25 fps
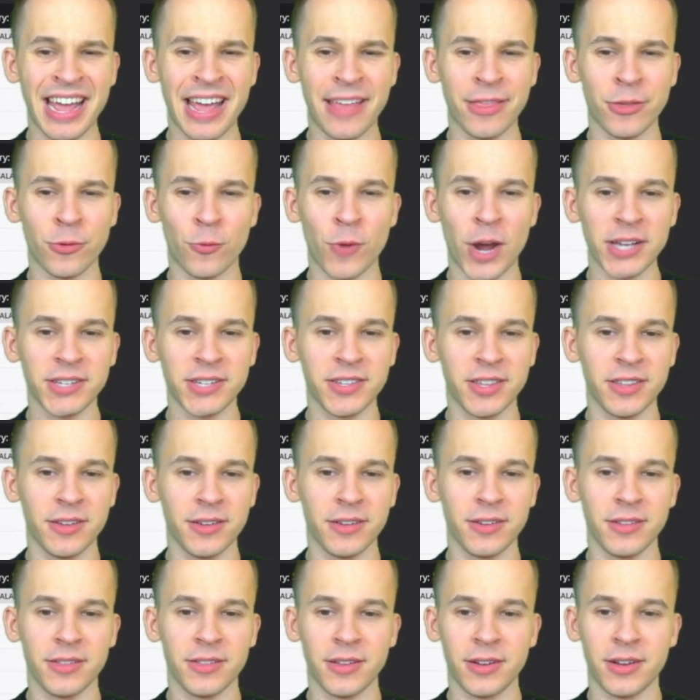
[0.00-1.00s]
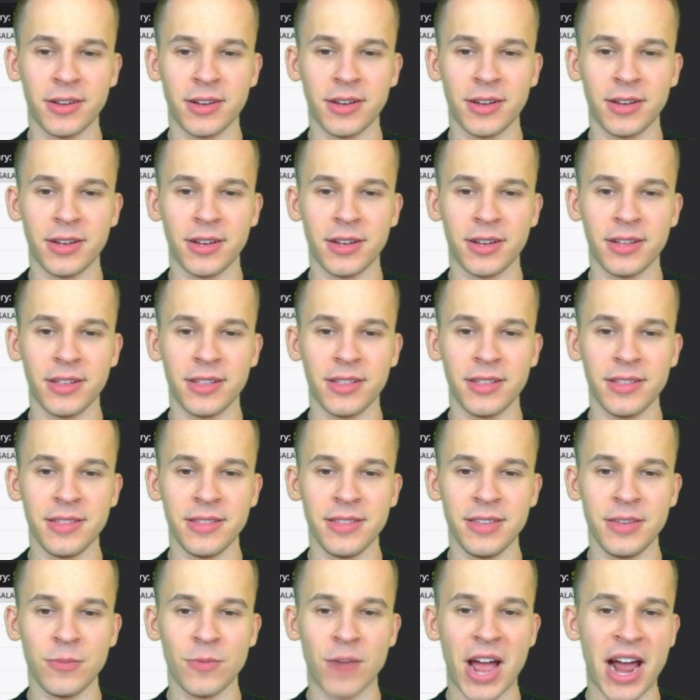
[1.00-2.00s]
And the rest of
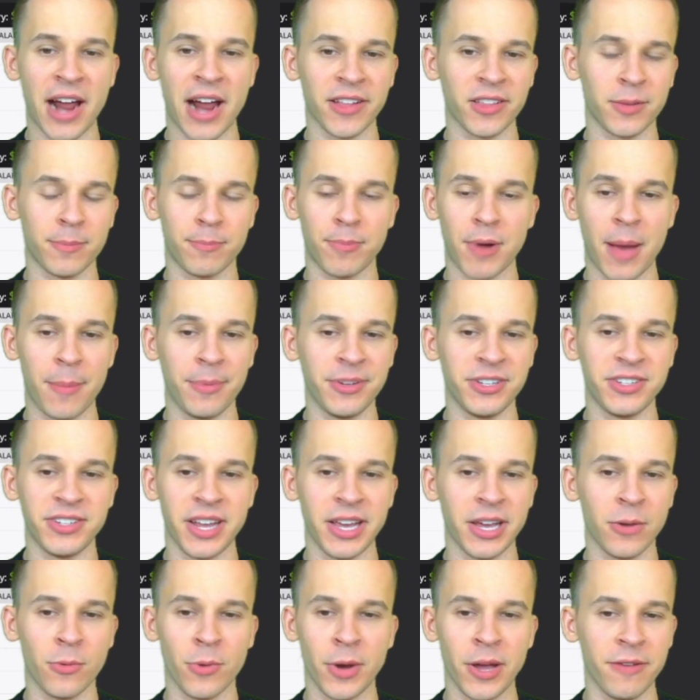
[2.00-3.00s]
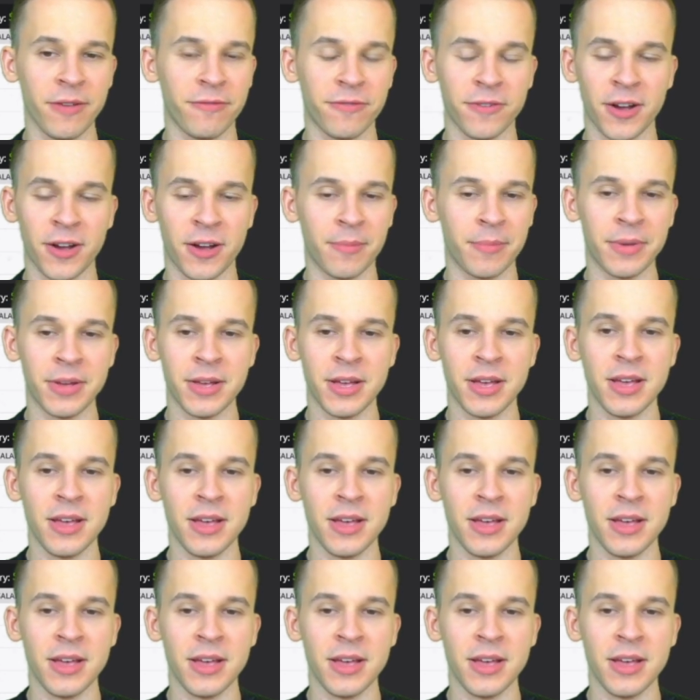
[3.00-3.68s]
the Rockets are probably staying away from.